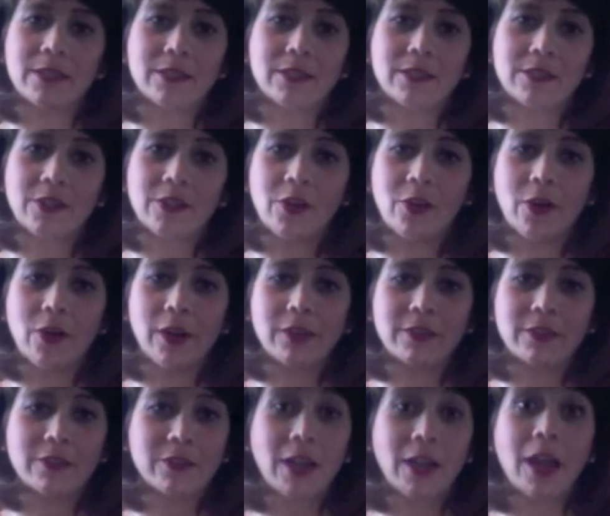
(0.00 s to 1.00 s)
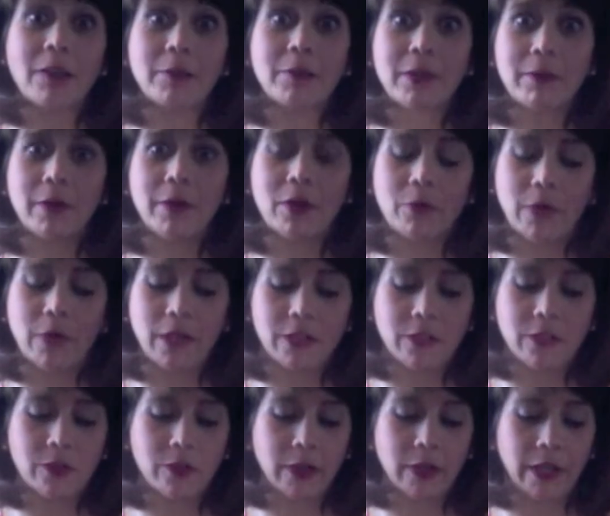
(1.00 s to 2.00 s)
And so there's got to be a better way to
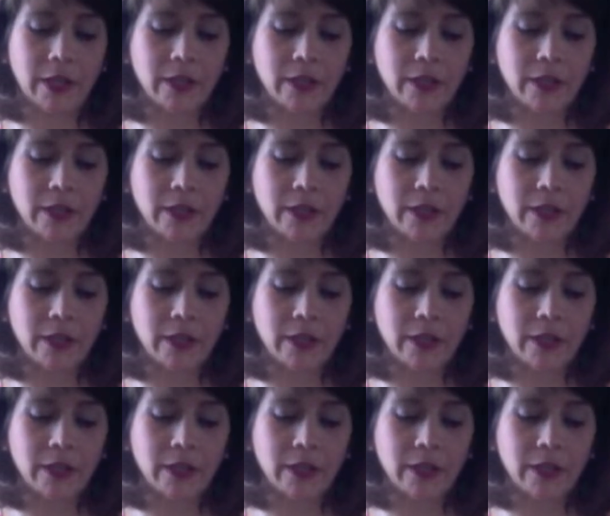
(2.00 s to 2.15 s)
do it.